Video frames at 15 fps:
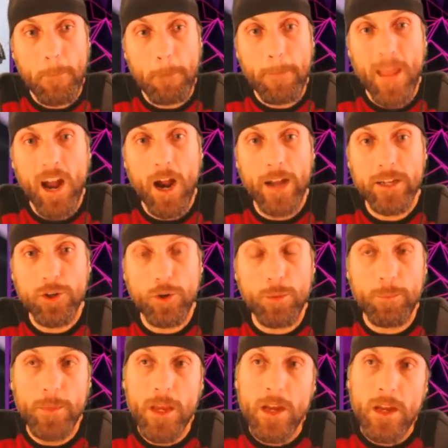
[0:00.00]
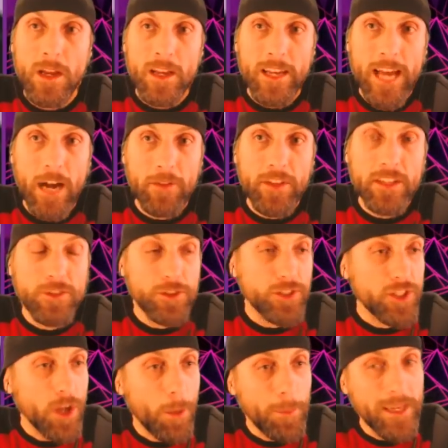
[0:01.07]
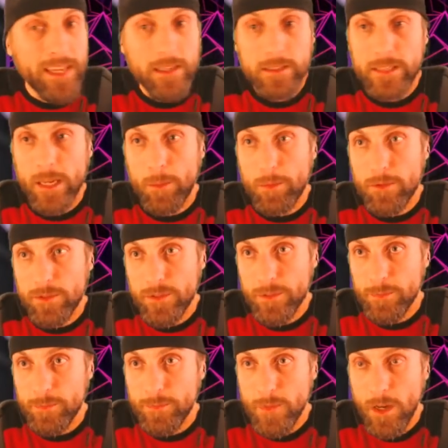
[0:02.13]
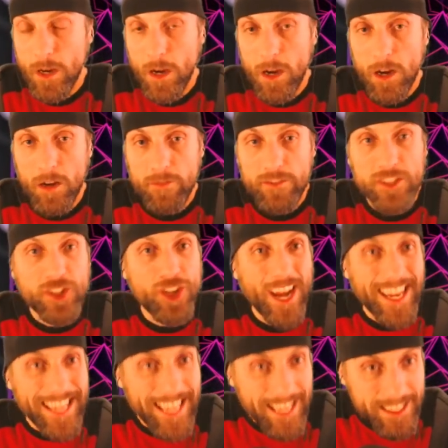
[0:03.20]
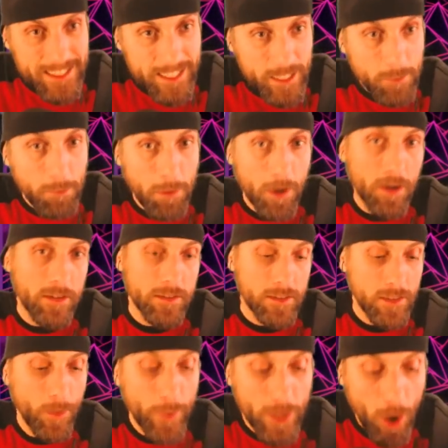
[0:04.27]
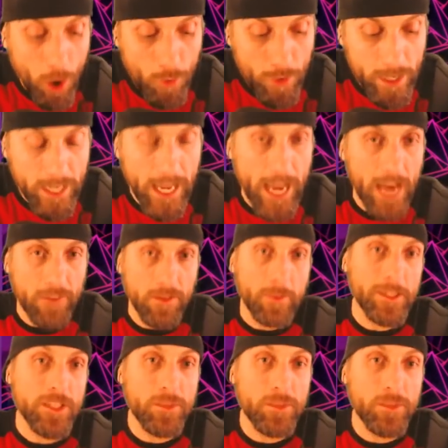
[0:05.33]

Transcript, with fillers: All right, cool. Now, these are some examples of gigantic bugs that we already have. Let me just